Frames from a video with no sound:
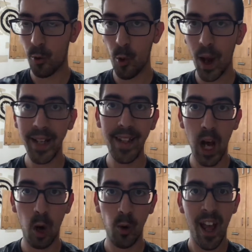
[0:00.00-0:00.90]
Write
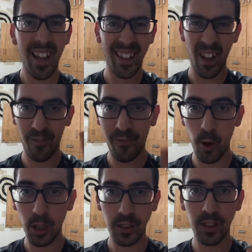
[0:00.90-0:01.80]
down the
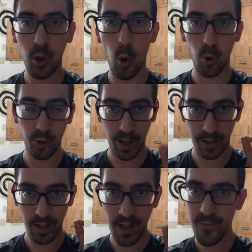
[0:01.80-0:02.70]
first goal
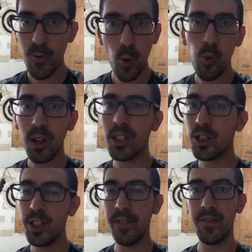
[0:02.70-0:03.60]
that if you will
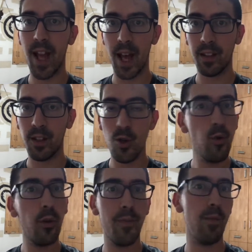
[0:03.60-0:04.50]
achieve that, you
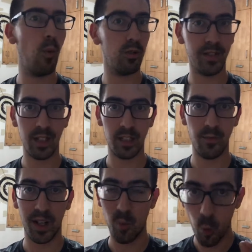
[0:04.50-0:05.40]
will be most
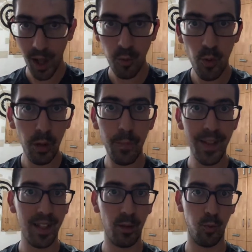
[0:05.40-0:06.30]
satisfied. What will
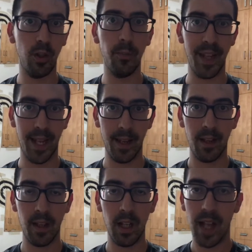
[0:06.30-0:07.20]
be it will be?
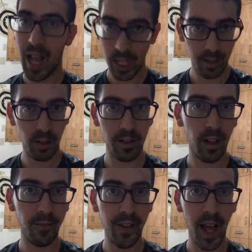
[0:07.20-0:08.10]
Ask
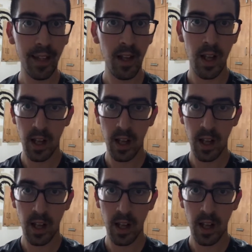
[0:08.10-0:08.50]
yourself that.